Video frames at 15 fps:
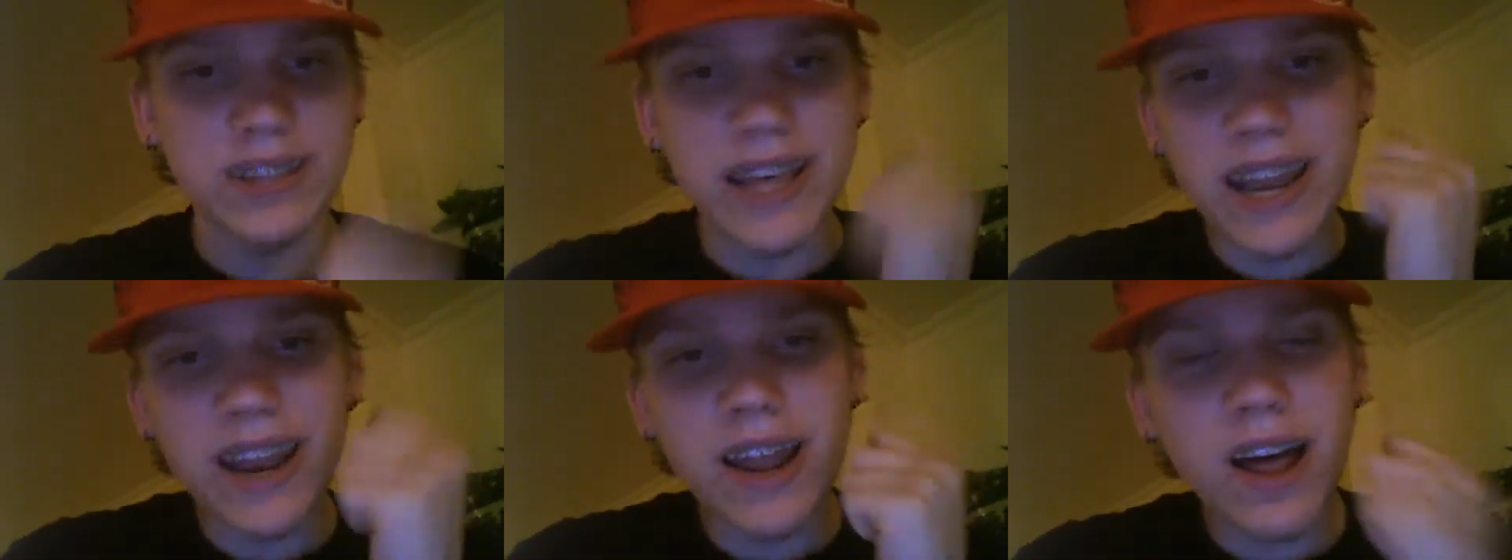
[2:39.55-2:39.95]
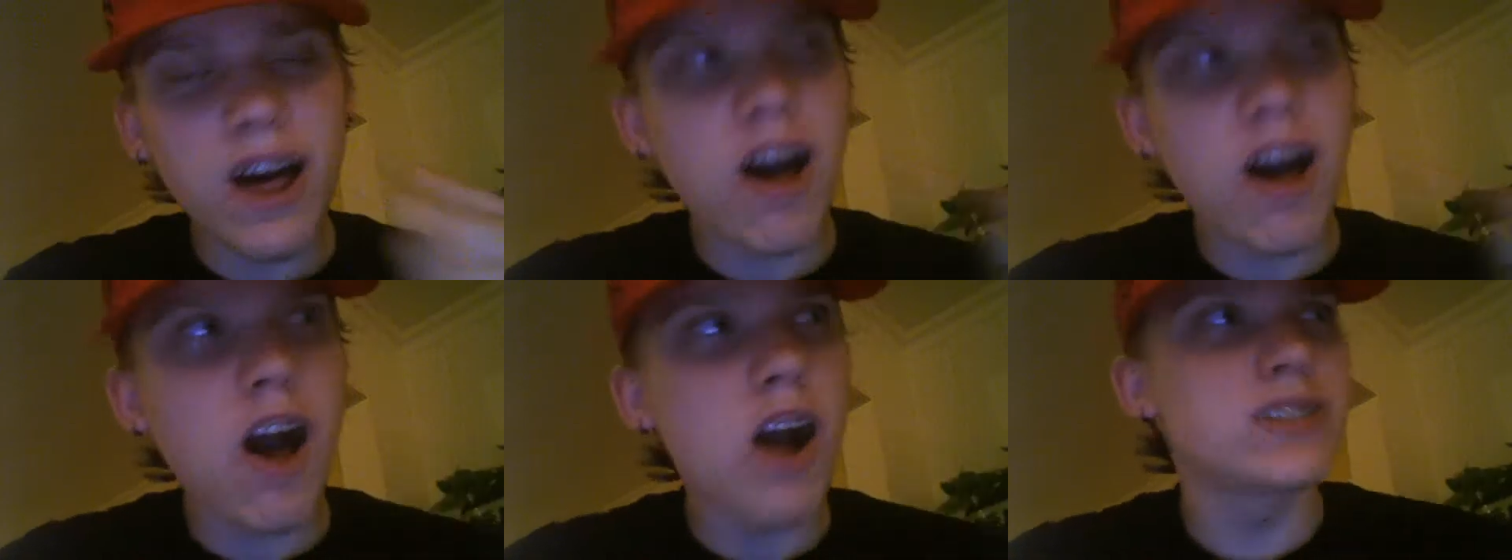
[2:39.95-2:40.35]
Let
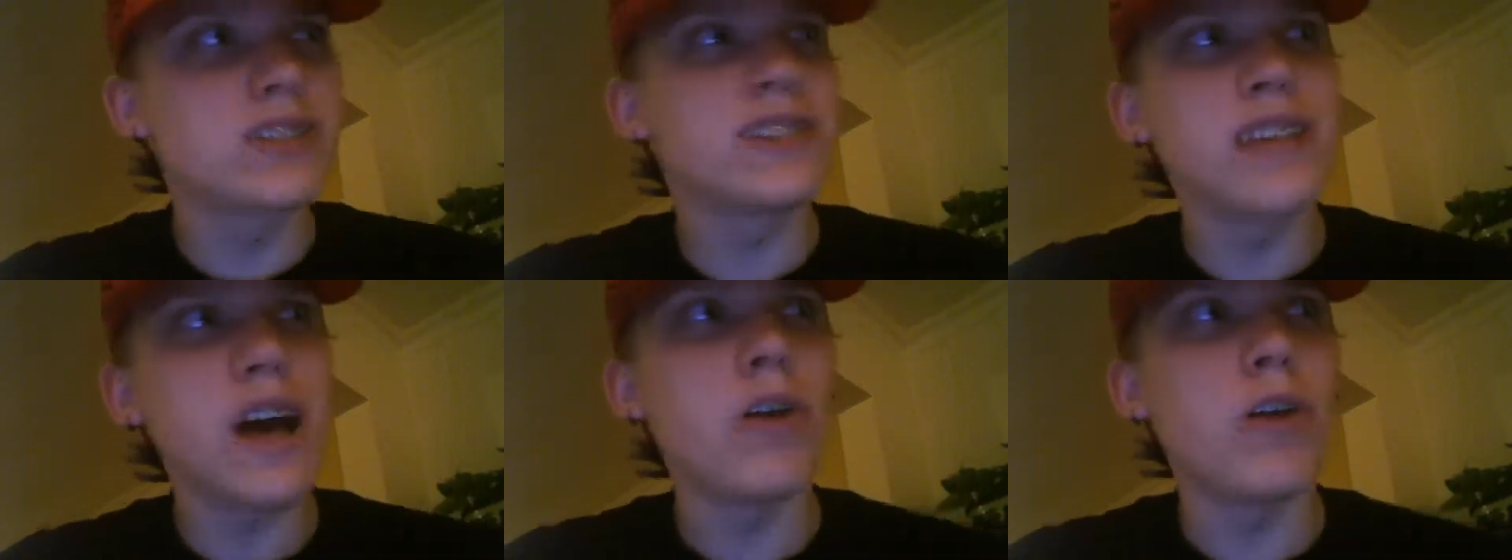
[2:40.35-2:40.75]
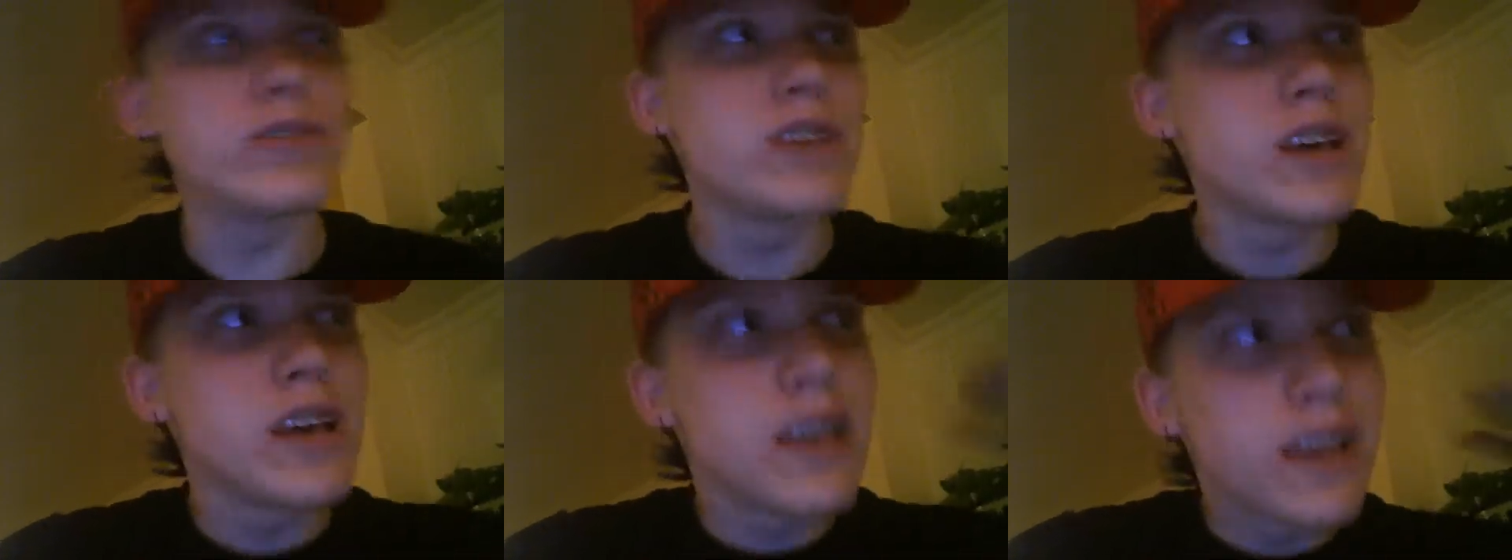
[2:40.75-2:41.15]
ourselves
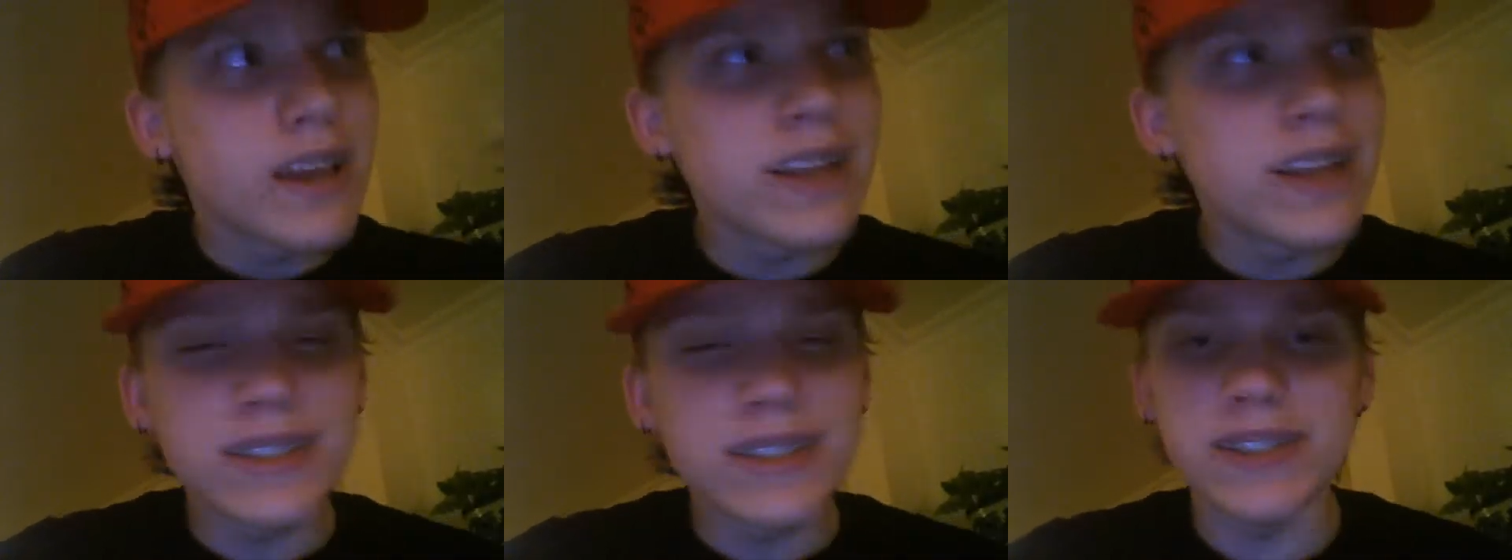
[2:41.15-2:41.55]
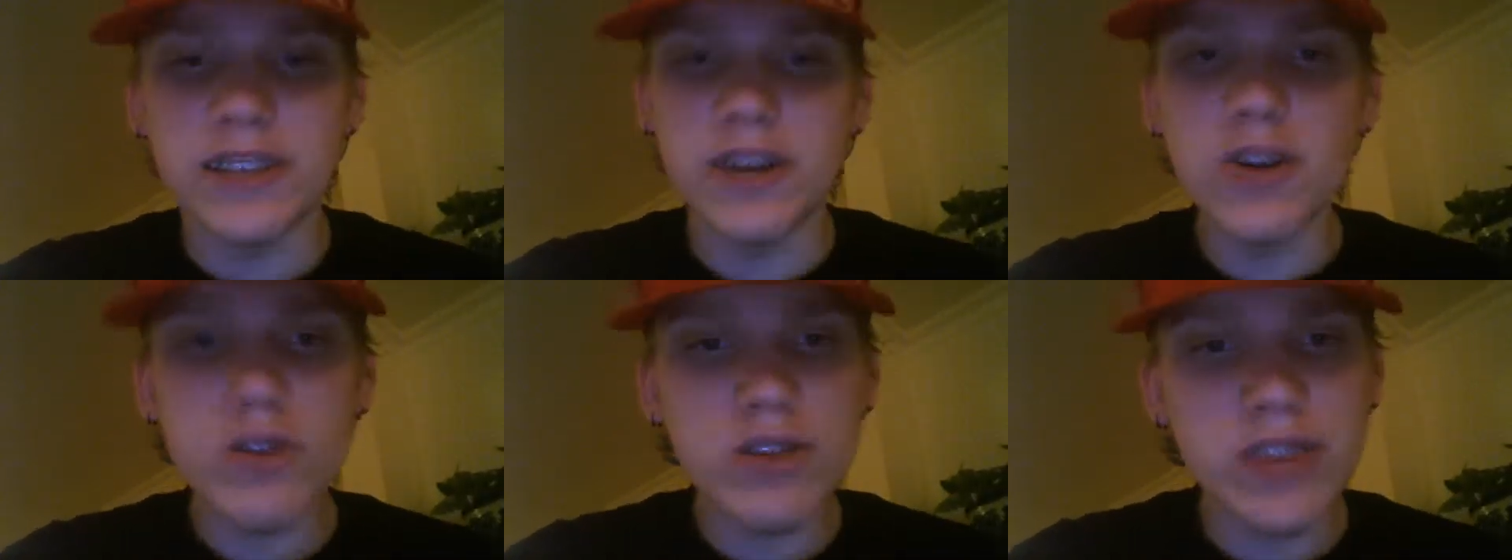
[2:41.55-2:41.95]

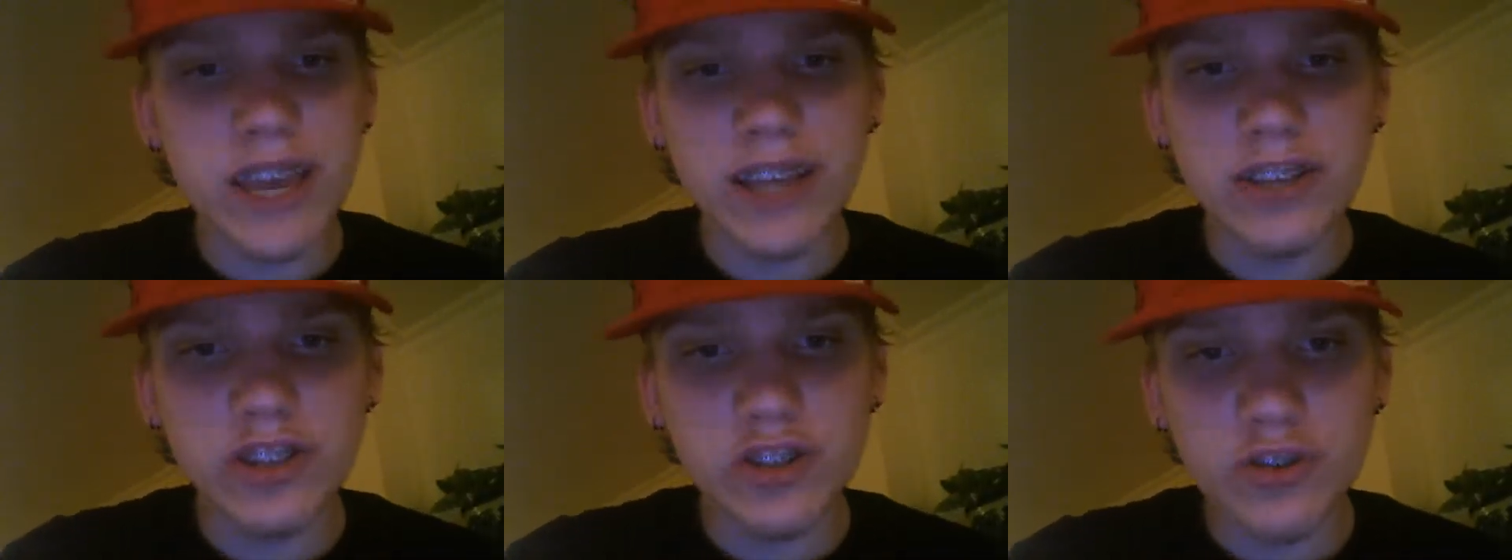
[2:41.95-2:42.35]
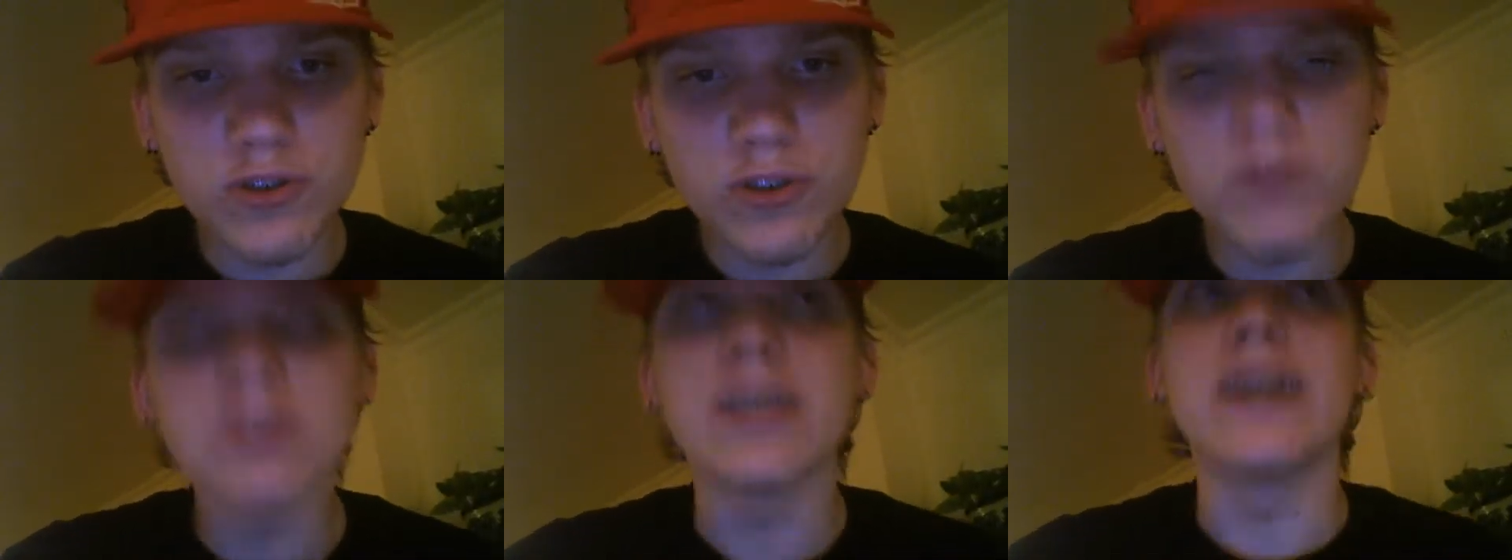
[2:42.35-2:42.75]
consider things
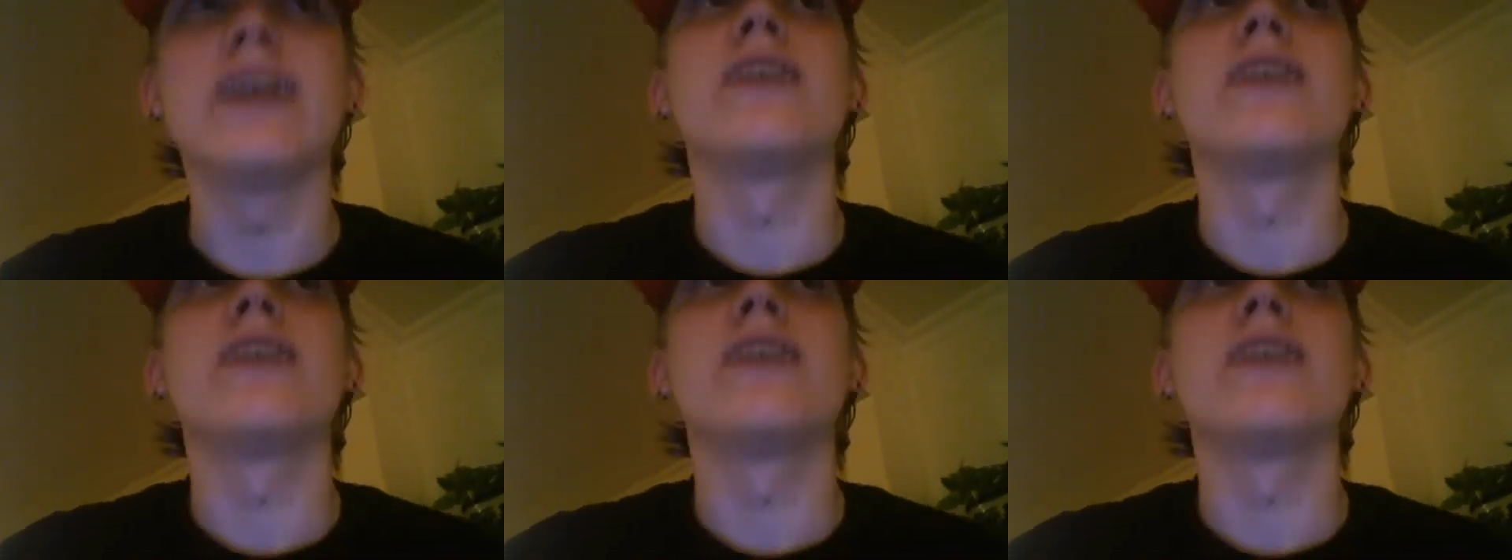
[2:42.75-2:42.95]
truly.